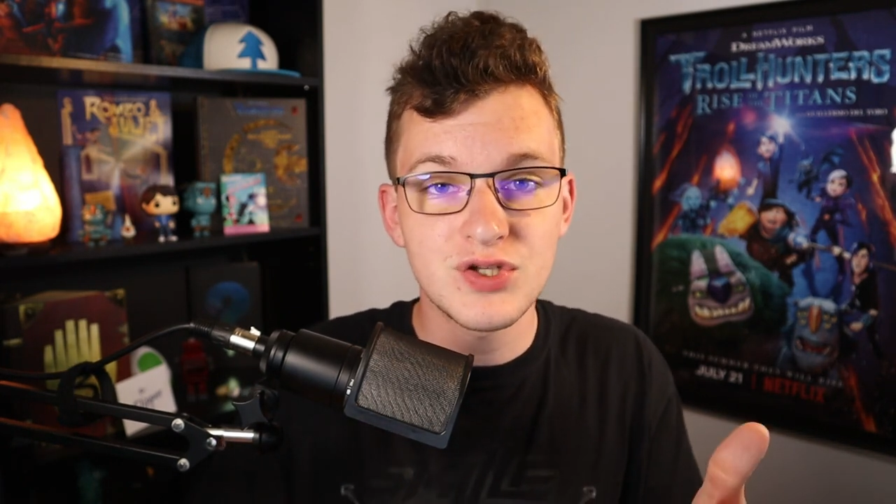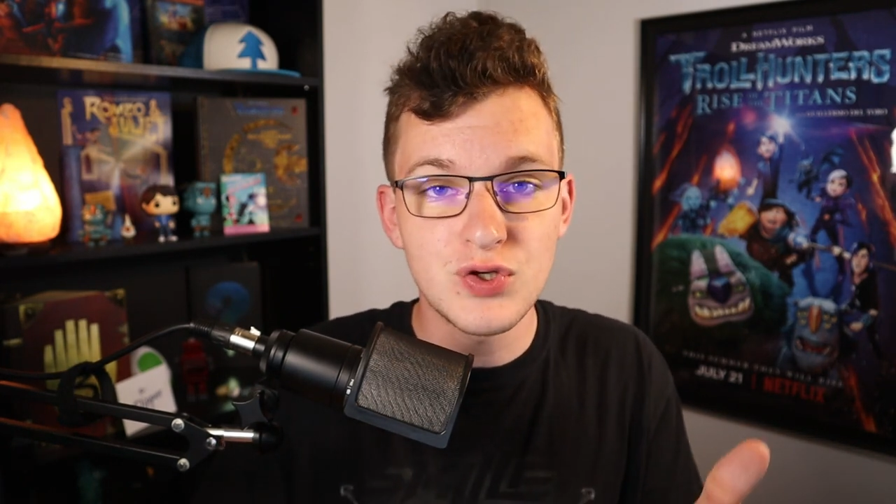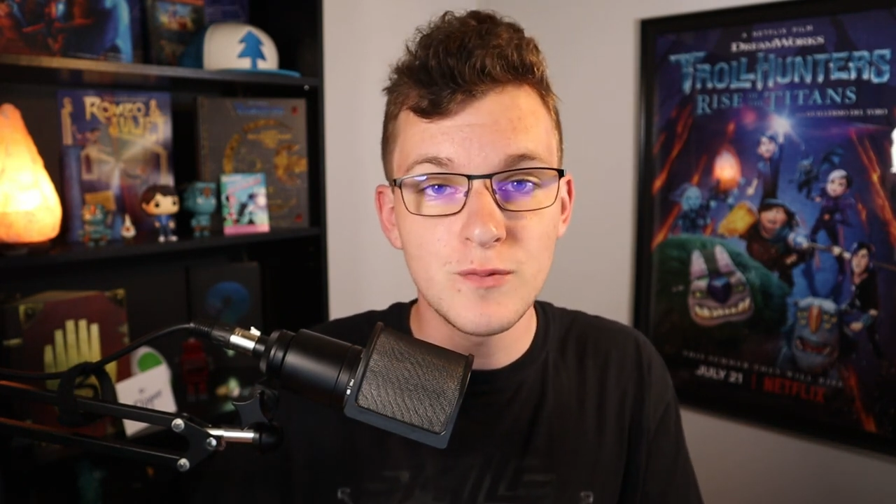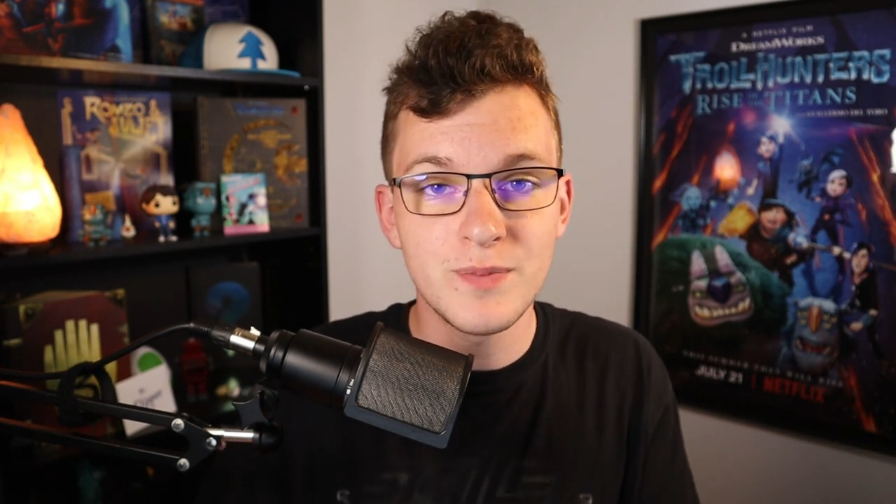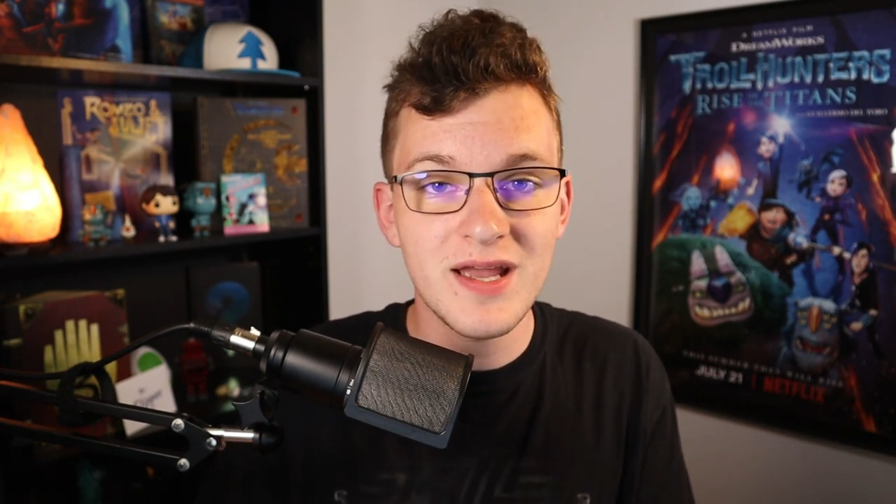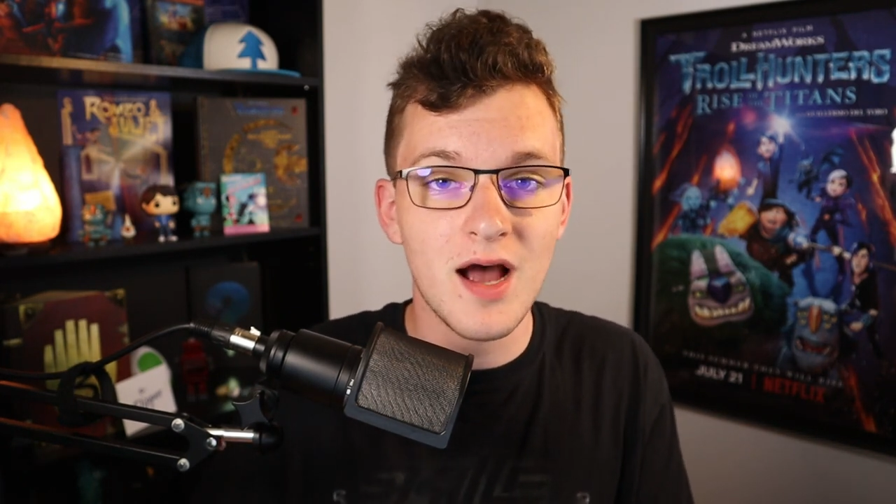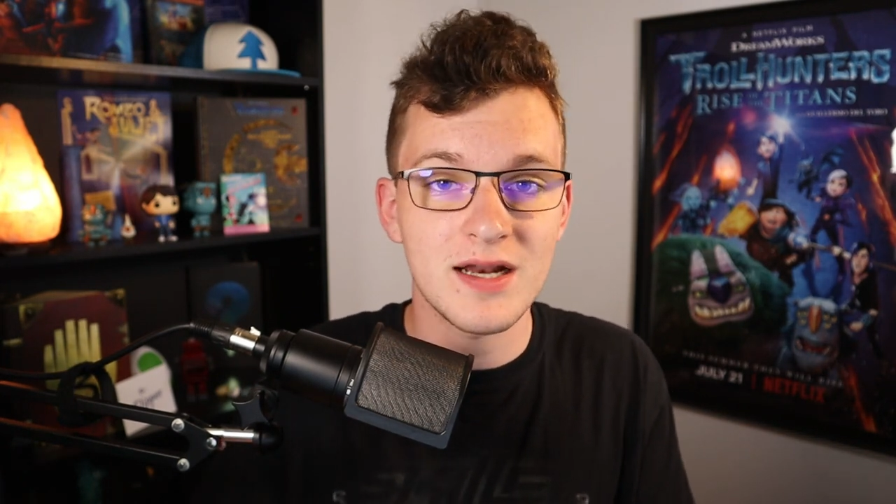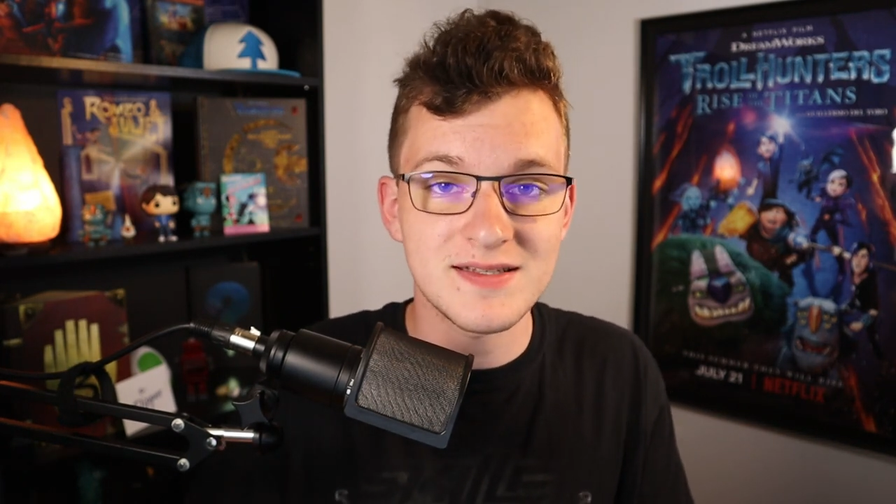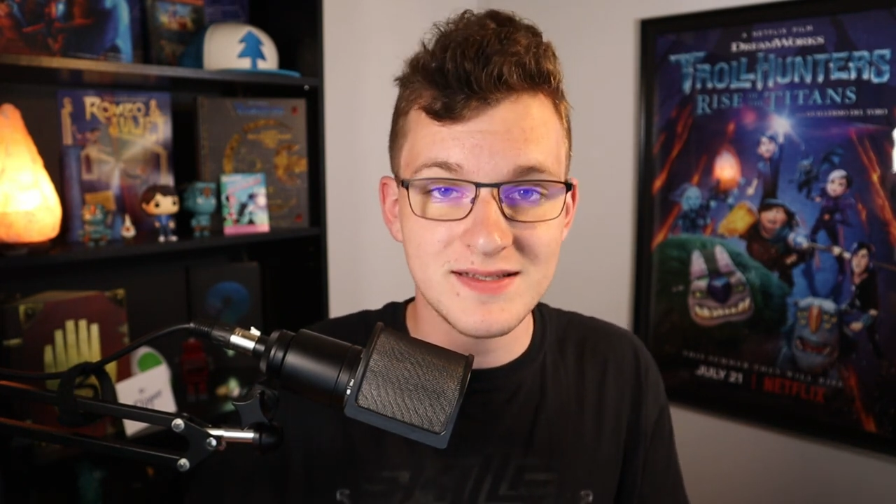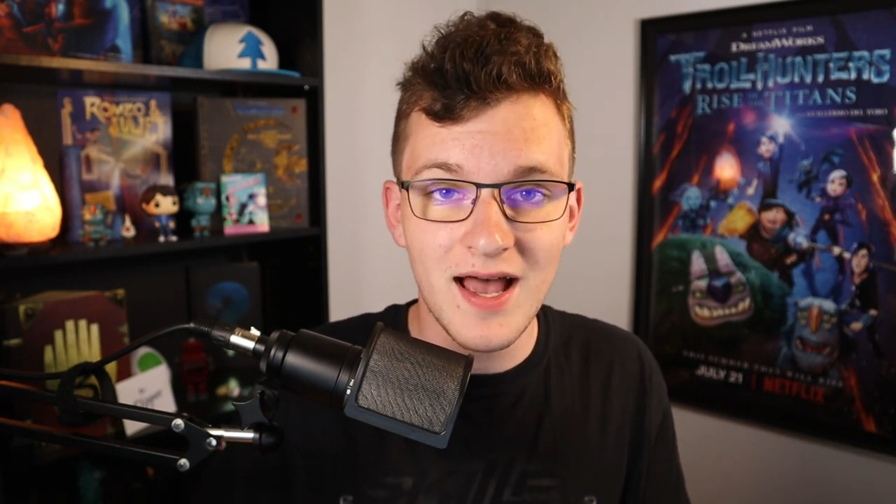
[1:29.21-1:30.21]
to be on
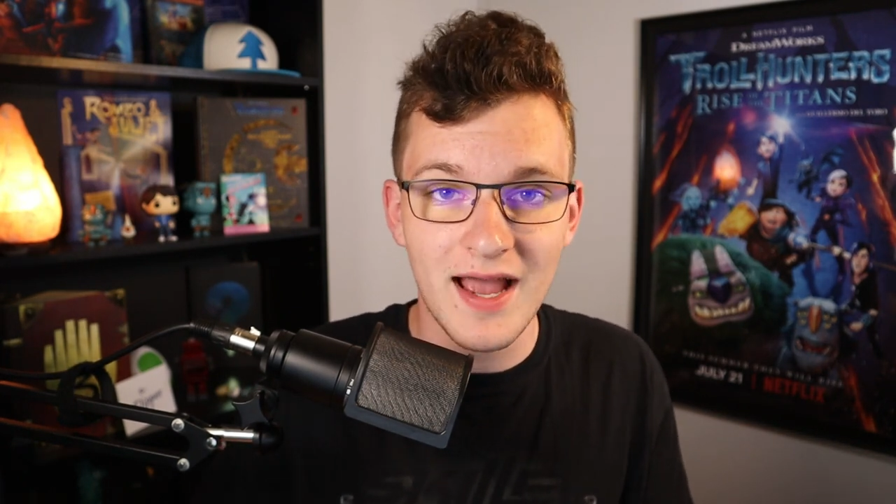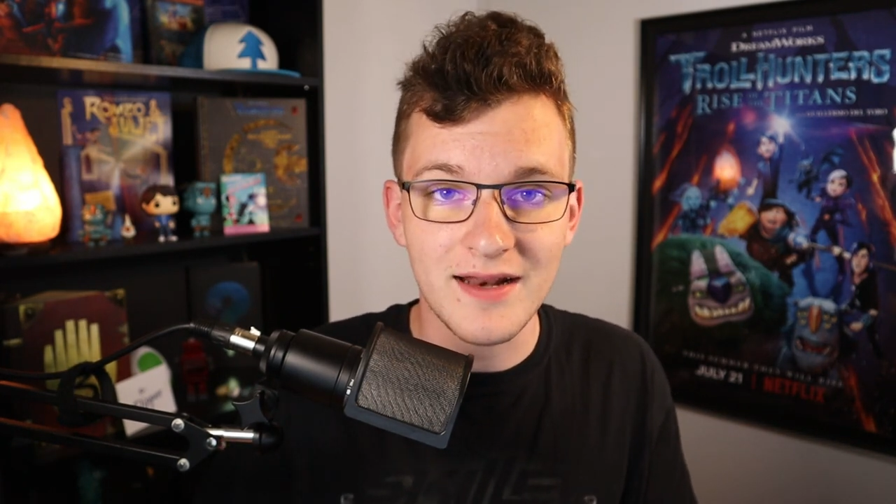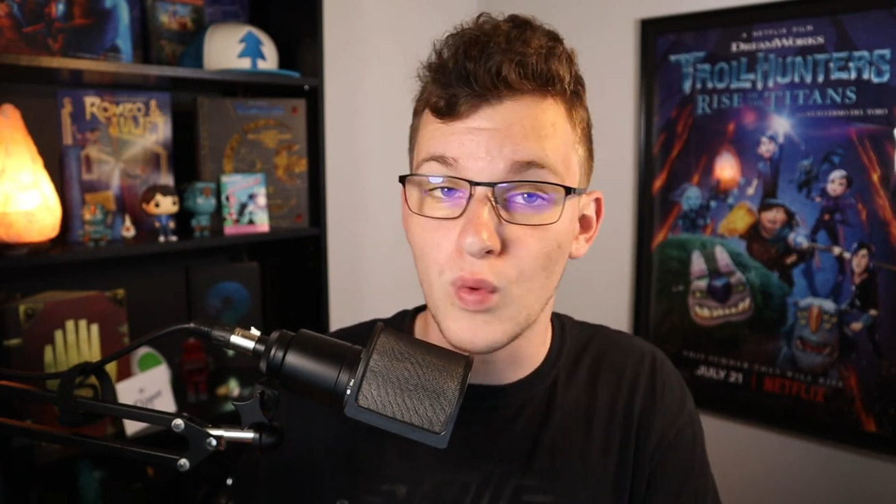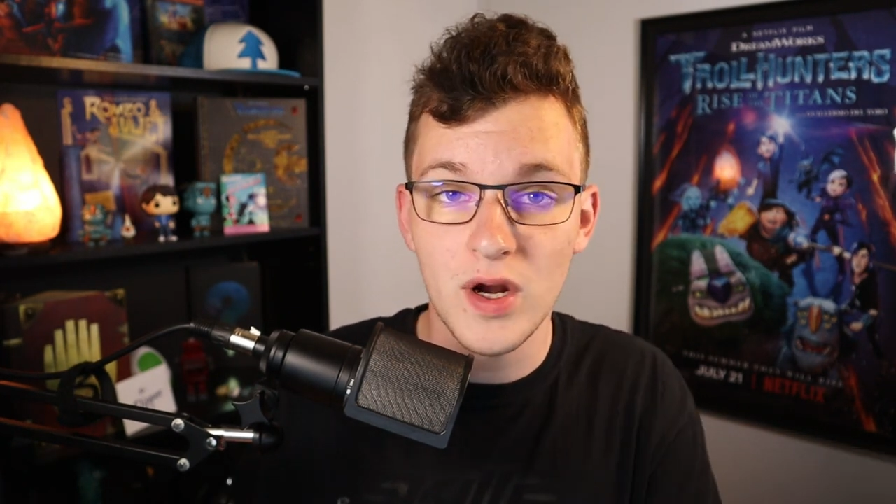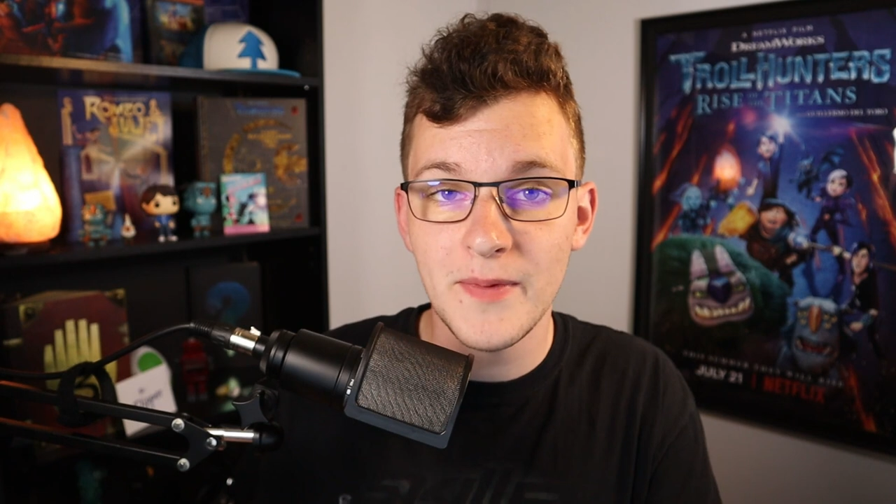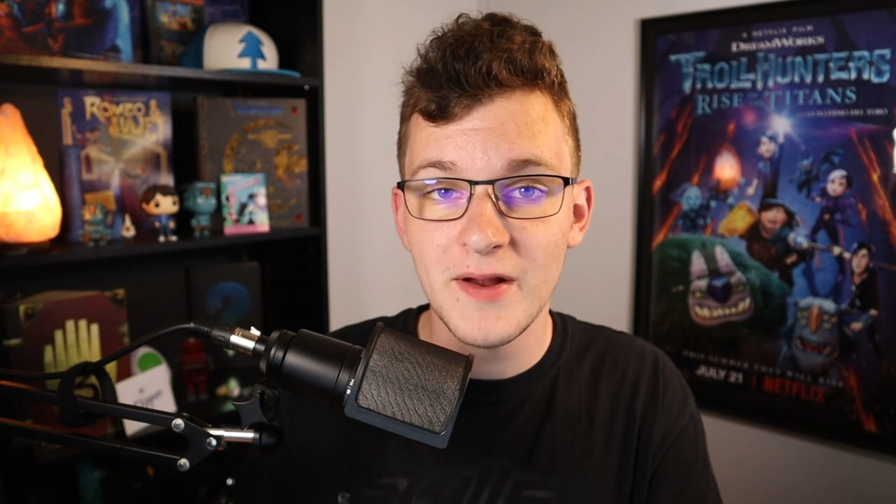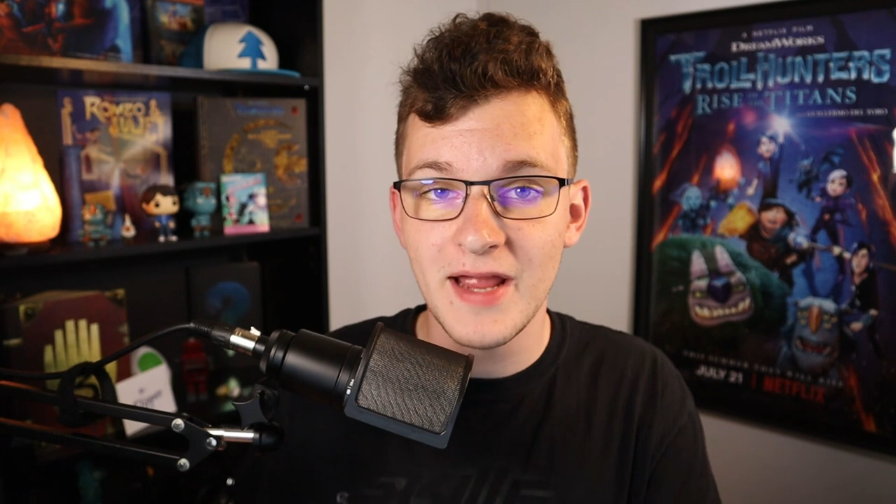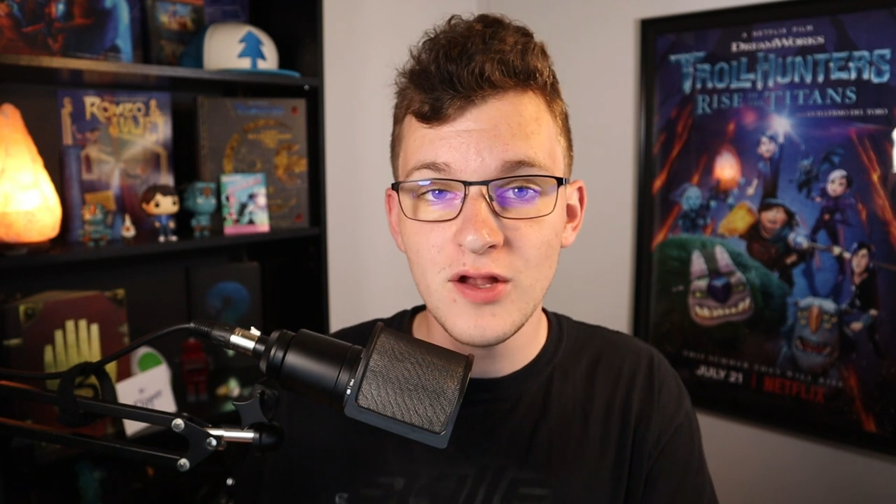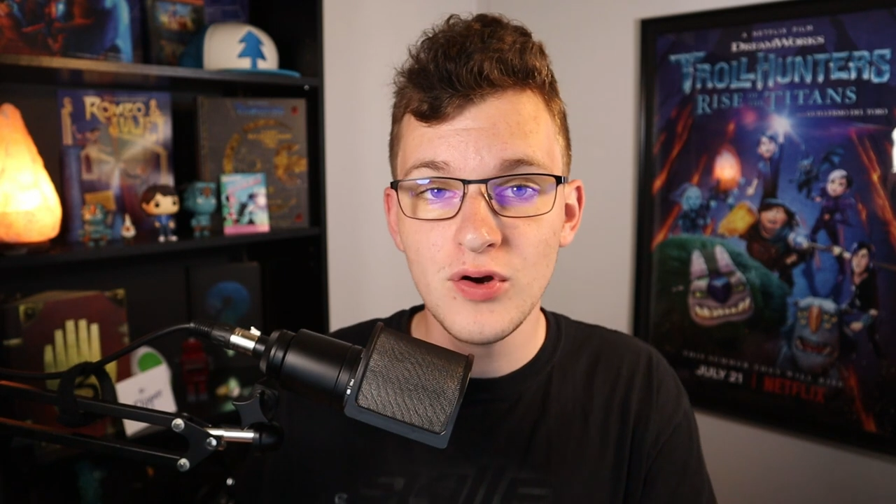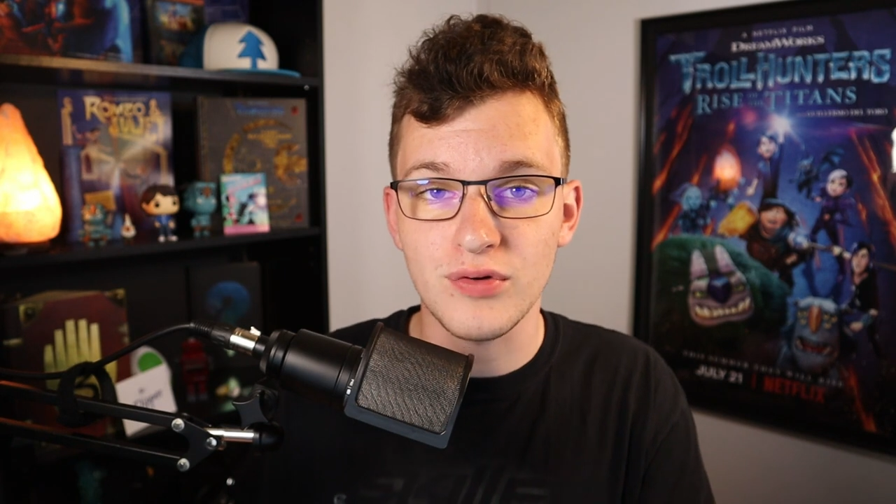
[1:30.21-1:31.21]
his side. What about
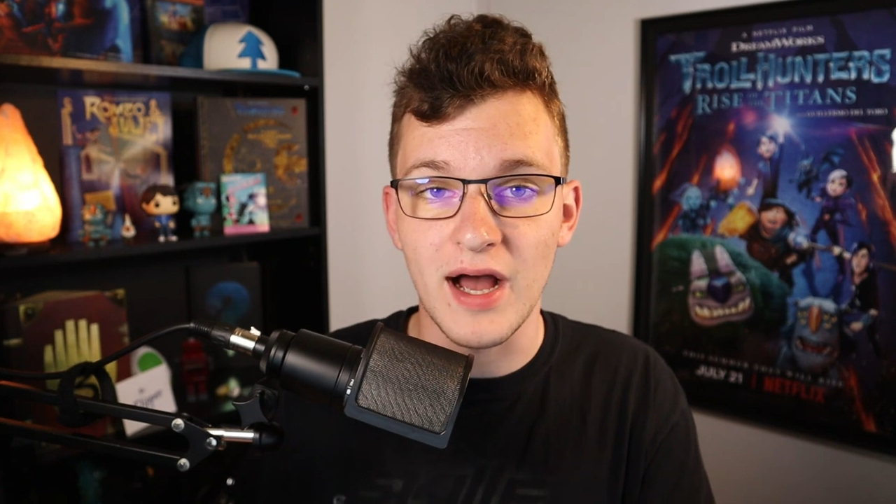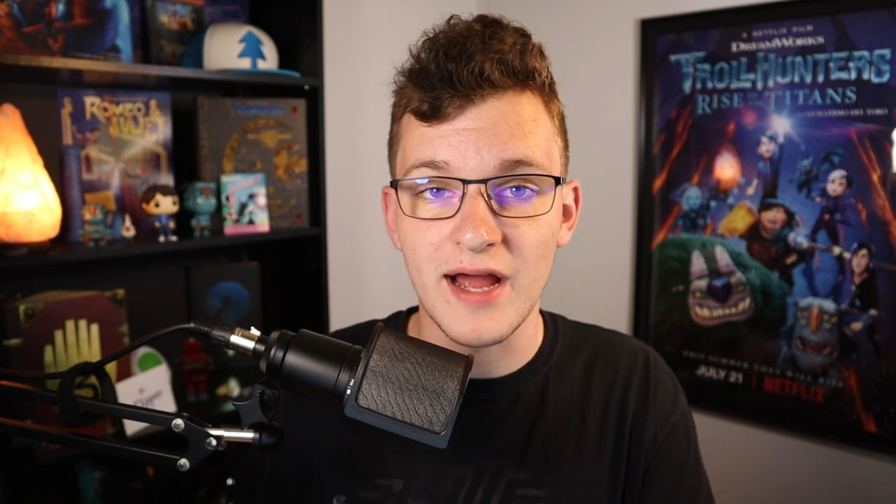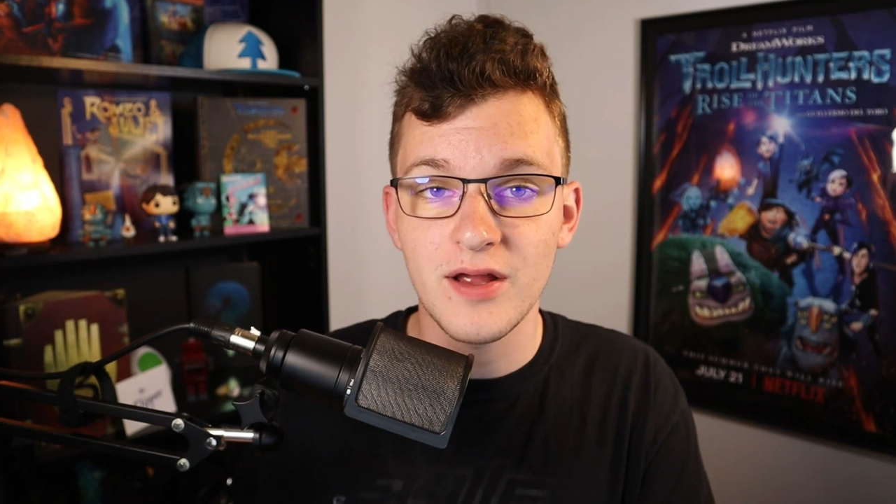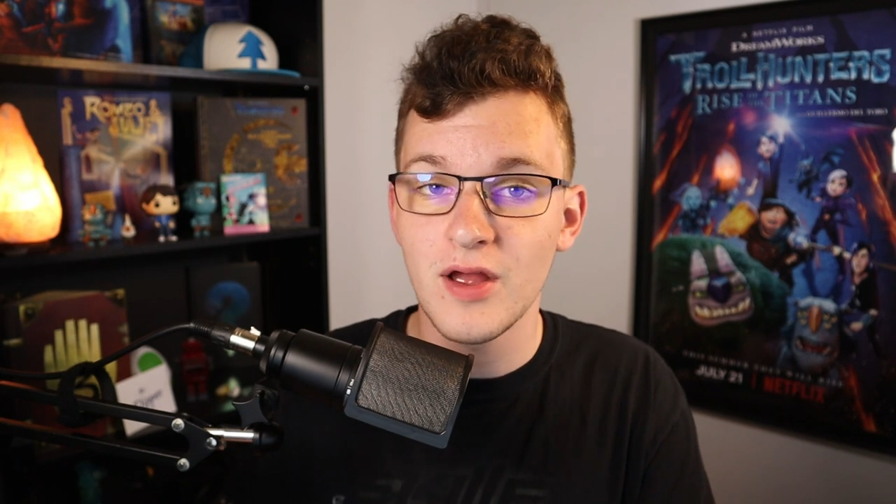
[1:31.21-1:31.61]
Angorot?